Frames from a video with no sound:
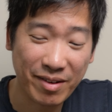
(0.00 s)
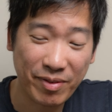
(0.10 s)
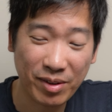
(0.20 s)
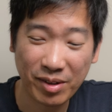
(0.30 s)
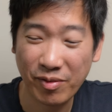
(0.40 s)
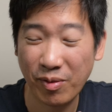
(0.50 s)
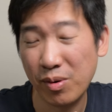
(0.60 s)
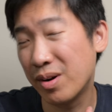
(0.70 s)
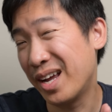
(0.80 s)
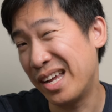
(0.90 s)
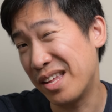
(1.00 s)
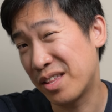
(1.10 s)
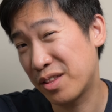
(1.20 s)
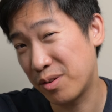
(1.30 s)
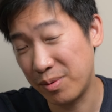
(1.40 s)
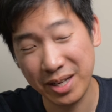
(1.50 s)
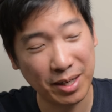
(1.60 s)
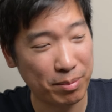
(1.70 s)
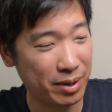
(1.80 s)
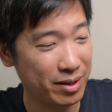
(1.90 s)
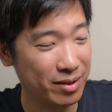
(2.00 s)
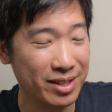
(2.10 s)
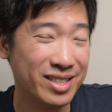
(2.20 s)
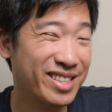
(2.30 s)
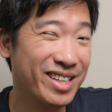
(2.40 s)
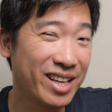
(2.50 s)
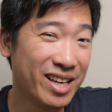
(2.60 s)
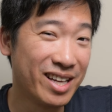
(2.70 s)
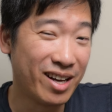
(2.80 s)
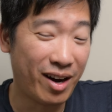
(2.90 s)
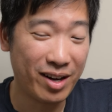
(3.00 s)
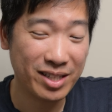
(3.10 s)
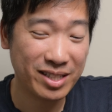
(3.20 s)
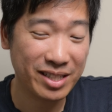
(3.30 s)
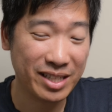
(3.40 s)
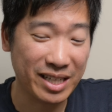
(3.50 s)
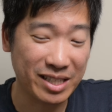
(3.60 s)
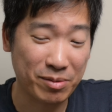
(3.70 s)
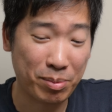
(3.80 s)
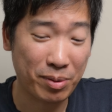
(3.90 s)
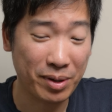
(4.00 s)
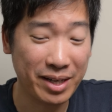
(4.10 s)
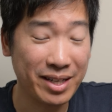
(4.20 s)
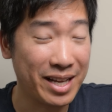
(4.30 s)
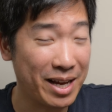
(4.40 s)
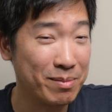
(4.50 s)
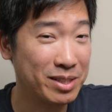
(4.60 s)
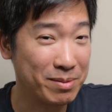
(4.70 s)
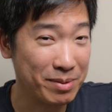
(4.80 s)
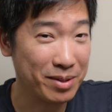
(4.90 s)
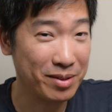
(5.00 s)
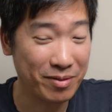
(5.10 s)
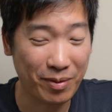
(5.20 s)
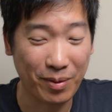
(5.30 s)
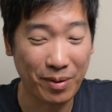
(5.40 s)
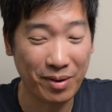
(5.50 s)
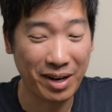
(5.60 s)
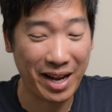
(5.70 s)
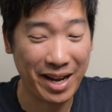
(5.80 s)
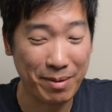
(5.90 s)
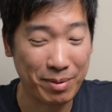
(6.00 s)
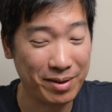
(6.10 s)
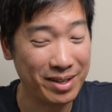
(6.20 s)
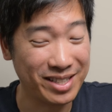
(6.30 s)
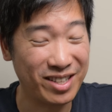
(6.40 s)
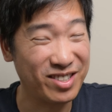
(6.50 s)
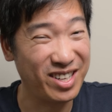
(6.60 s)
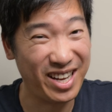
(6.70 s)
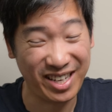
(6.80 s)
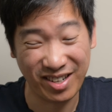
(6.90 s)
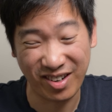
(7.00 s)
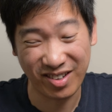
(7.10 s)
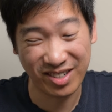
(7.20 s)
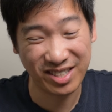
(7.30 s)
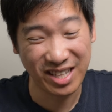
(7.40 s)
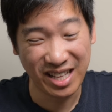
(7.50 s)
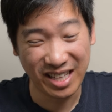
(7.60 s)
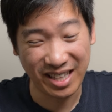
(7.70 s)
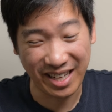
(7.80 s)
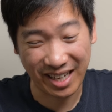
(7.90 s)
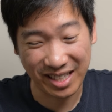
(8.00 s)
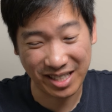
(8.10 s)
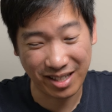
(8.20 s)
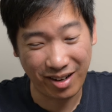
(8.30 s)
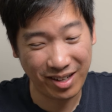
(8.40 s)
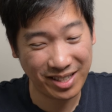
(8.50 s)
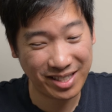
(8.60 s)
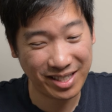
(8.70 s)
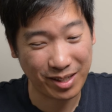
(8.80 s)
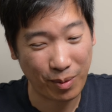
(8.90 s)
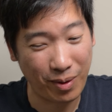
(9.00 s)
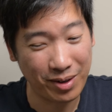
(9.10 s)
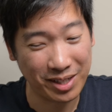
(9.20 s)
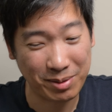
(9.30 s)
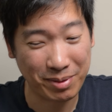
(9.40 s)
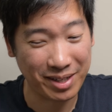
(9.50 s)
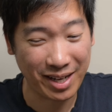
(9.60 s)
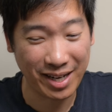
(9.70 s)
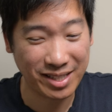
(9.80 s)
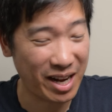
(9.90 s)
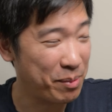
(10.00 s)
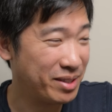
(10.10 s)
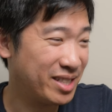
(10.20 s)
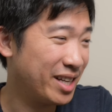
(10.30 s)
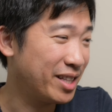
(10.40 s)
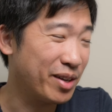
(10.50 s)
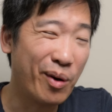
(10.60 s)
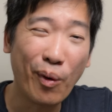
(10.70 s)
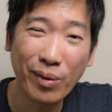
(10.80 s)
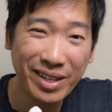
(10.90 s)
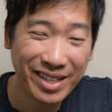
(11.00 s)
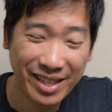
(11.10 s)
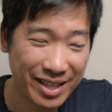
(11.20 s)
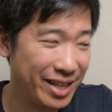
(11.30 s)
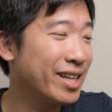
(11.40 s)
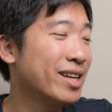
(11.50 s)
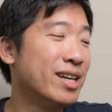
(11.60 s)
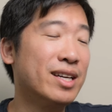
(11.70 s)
if you're looking for a 3D printer, this thing honestly is pretty damn smooth for a printer that's $180. Like, it's honestly, the quality is pretty nice. I would say the only thing